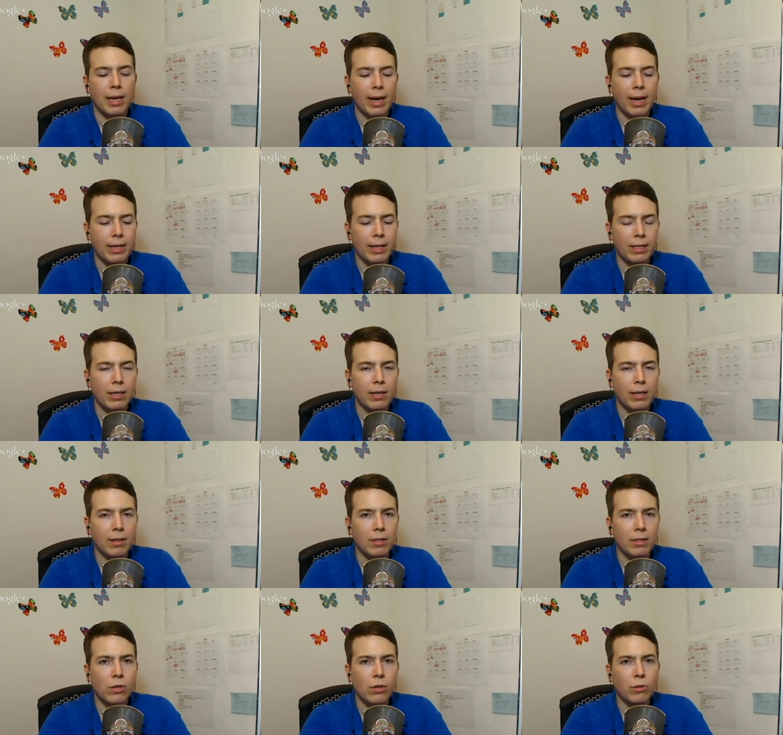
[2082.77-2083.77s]
And
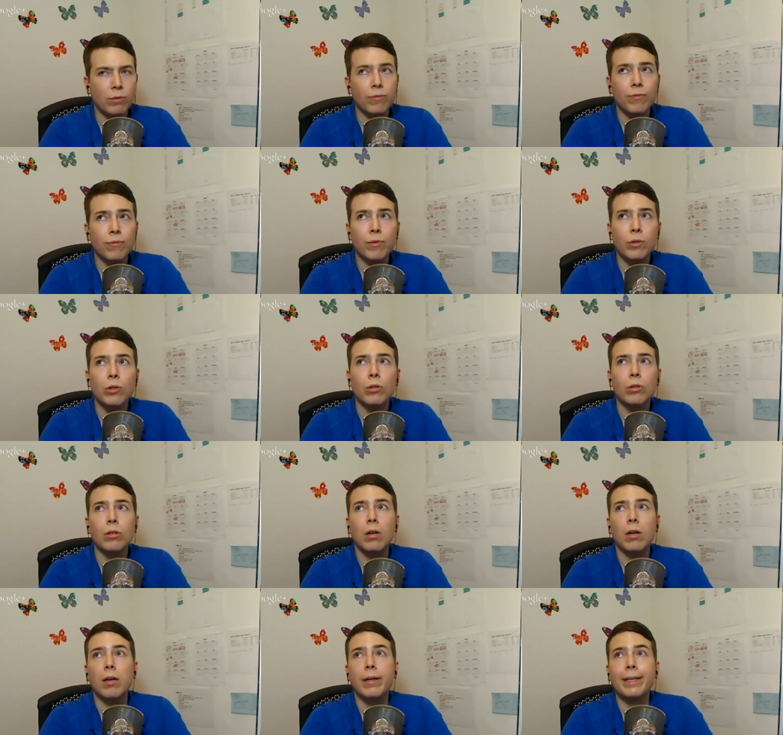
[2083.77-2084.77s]
you know,
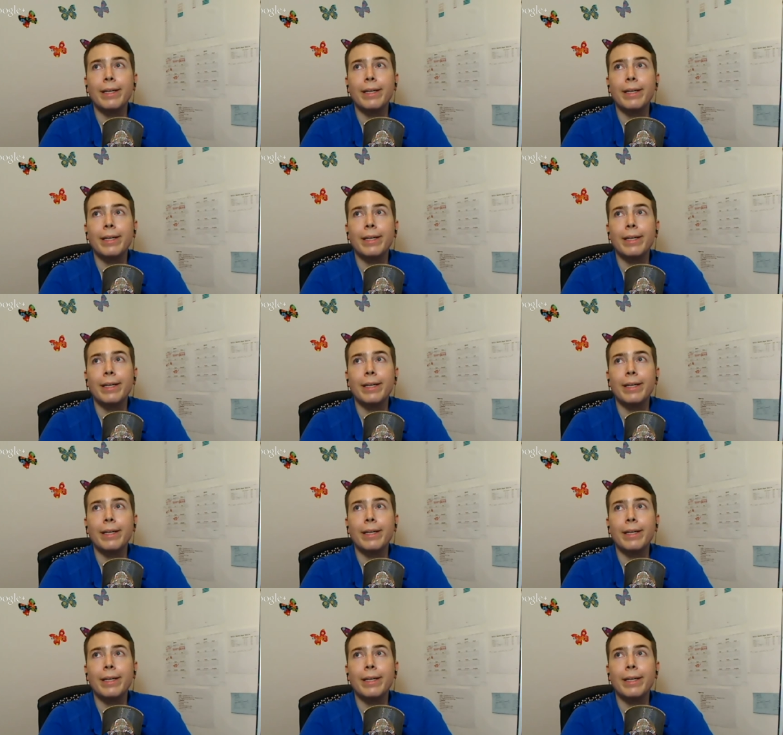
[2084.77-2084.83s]
for